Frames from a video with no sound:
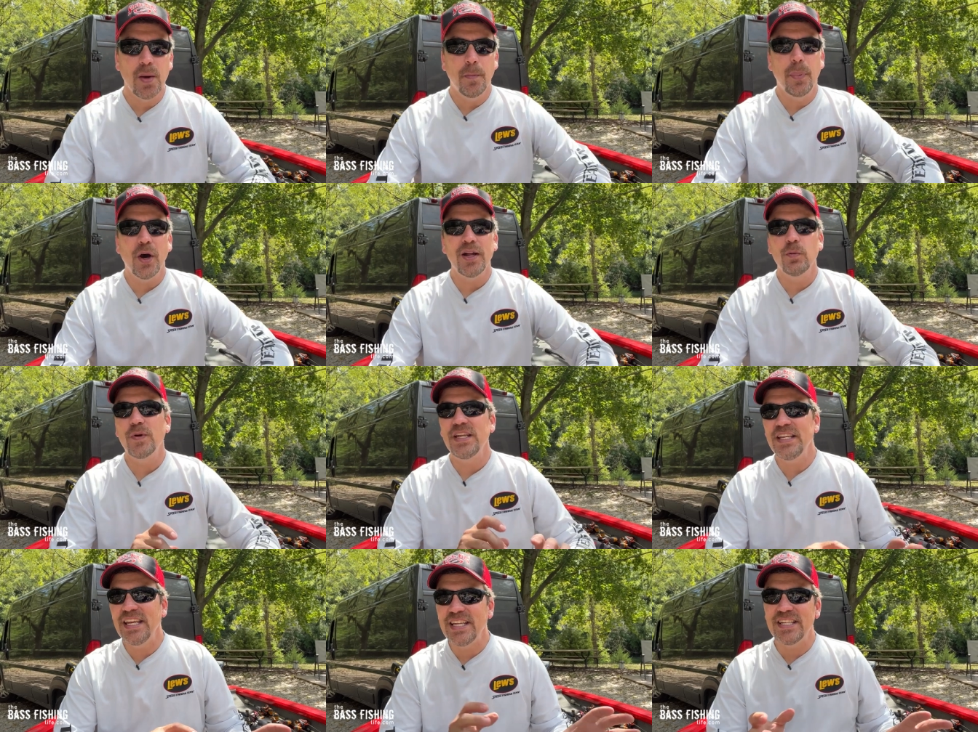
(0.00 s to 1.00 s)
but we
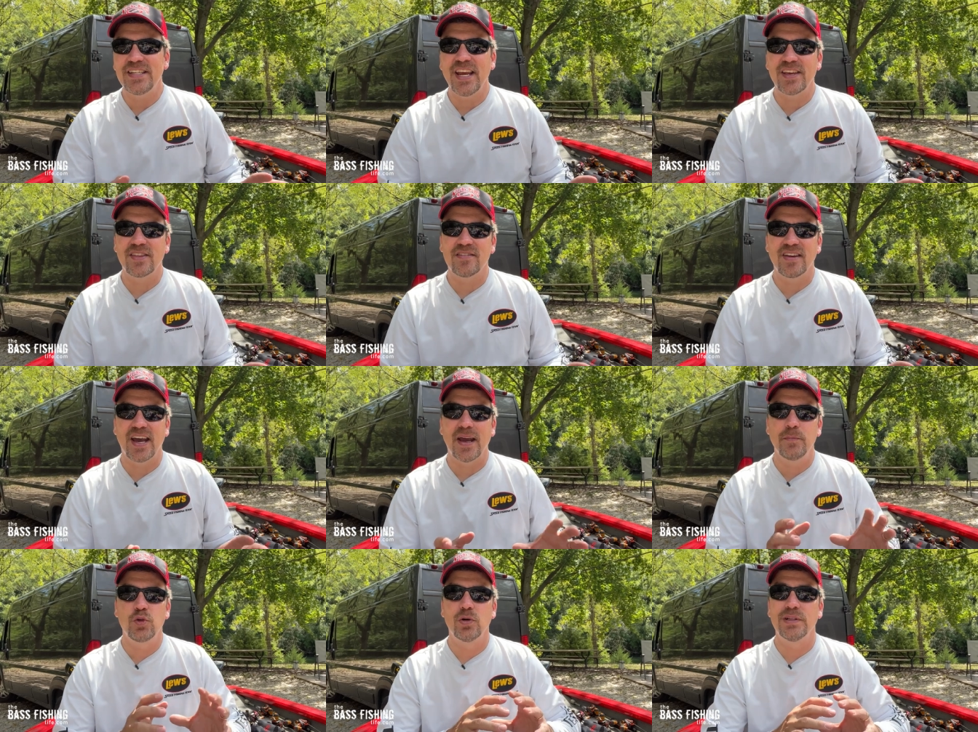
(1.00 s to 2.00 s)
need to take the
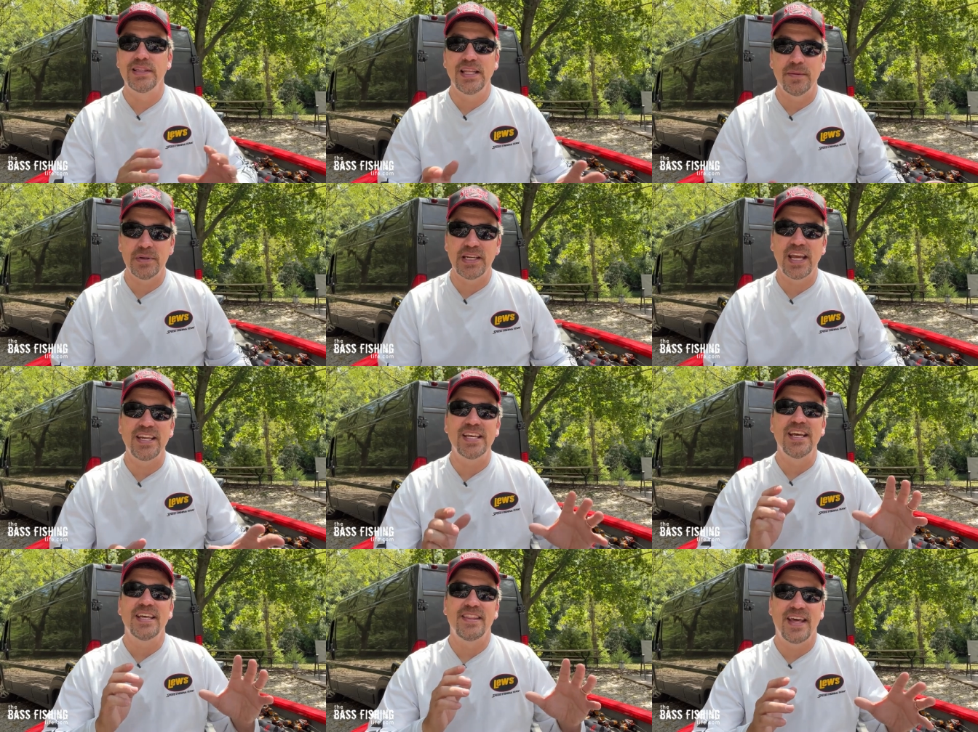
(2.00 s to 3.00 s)
time to eliminate
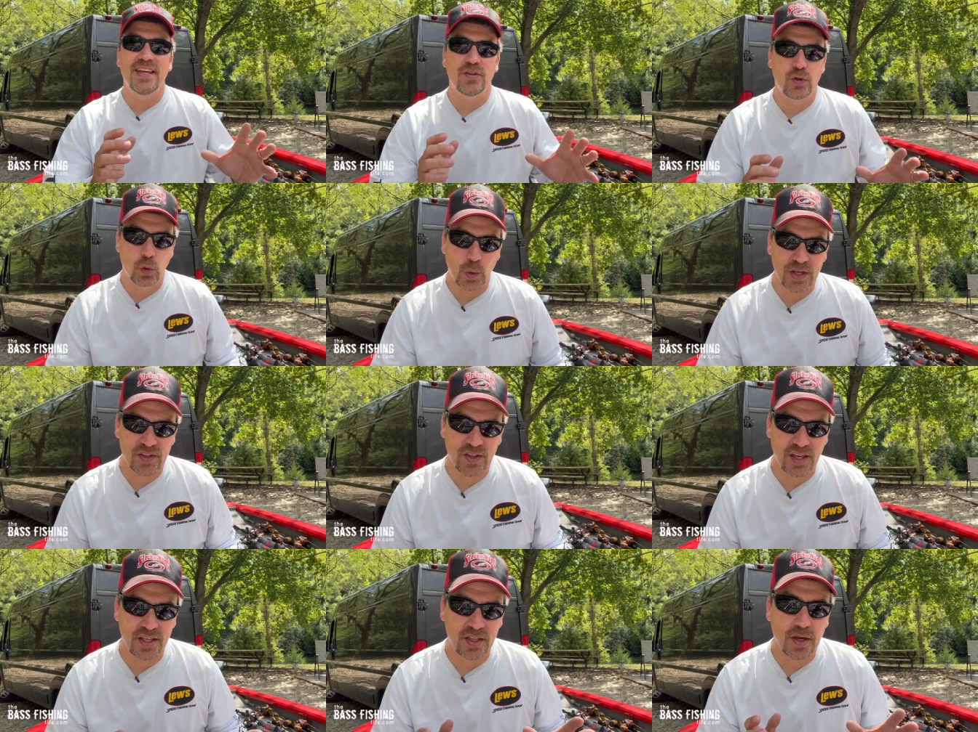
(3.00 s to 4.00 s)
that
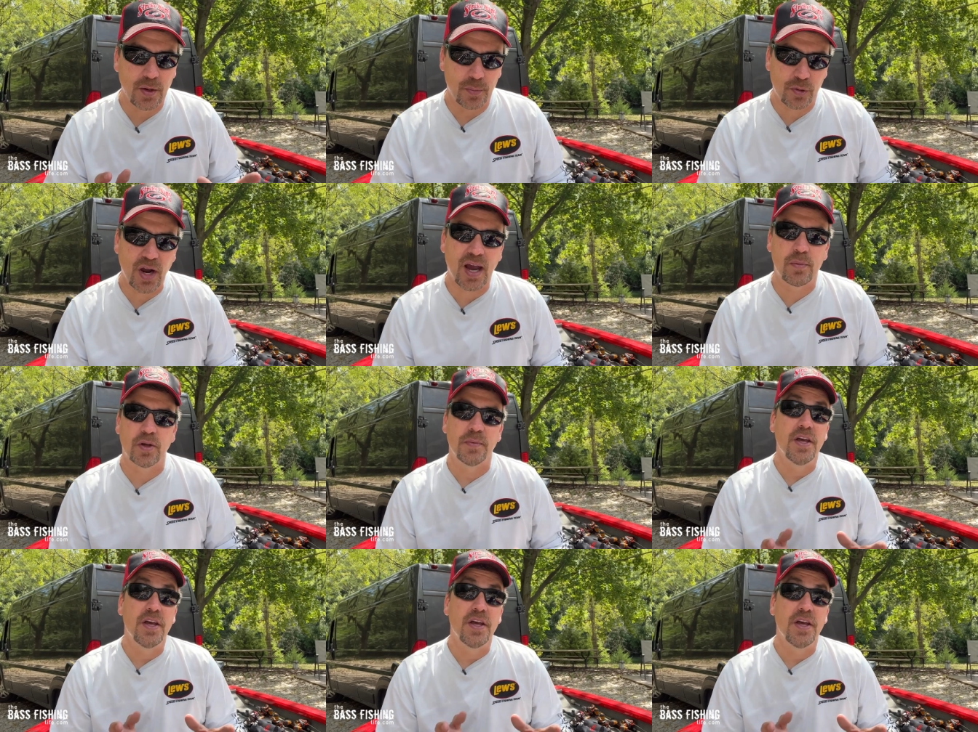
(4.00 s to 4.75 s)
twisting problem.